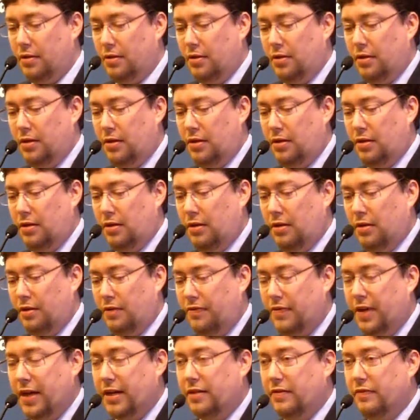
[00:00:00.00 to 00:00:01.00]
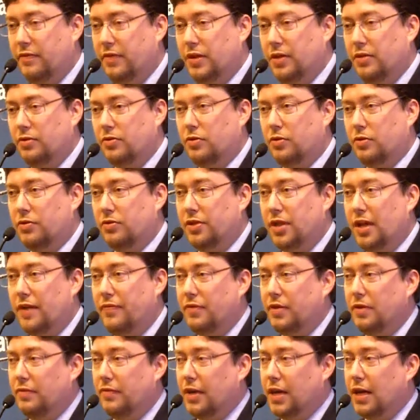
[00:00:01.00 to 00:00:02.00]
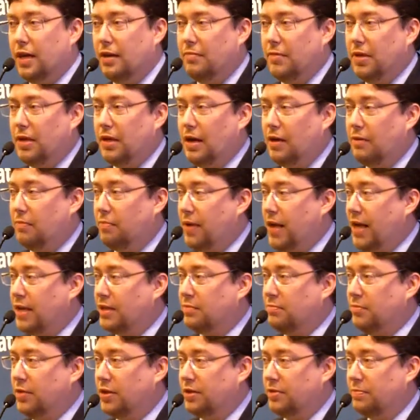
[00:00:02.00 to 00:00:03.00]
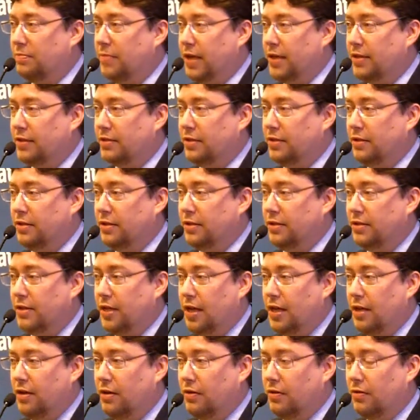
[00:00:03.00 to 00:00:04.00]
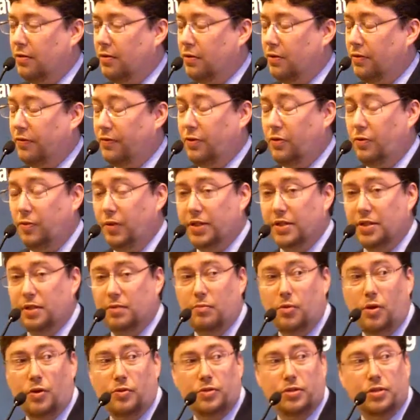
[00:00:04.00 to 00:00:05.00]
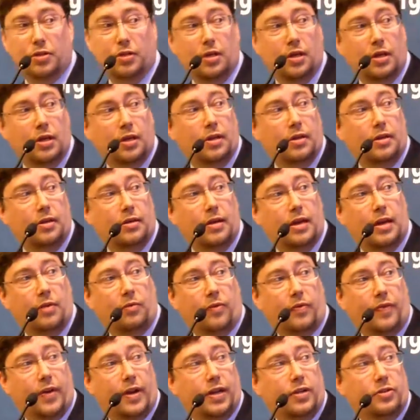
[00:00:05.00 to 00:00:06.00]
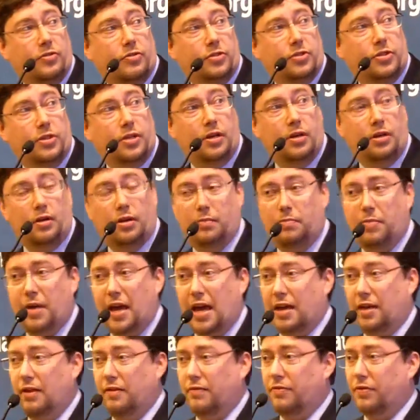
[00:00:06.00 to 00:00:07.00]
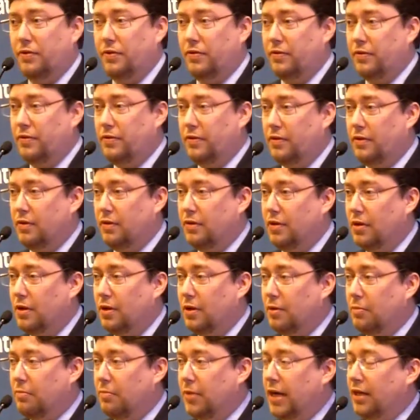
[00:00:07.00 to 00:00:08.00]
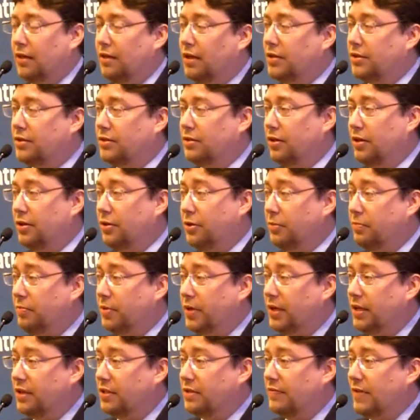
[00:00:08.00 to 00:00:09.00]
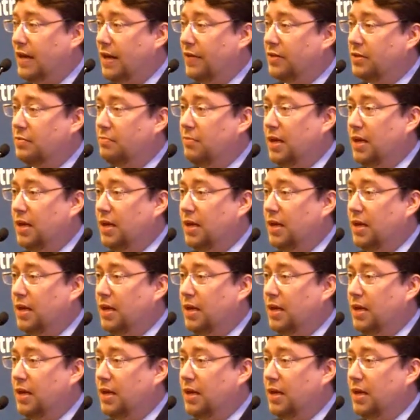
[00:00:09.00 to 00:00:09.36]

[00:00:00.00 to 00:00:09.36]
the effectiveness or safety of ketamine out past a day or a few weeks at most, and we're very interested in unpacking further the biological underpinnings of how this